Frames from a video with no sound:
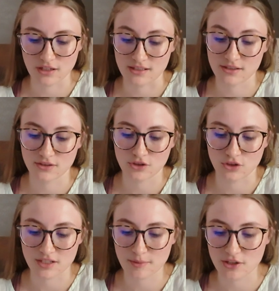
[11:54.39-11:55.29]
is,
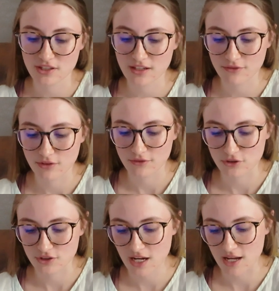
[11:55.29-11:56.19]
you're experiencing it for the
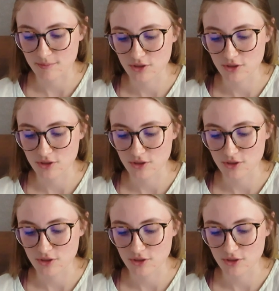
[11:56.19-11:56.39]
first time.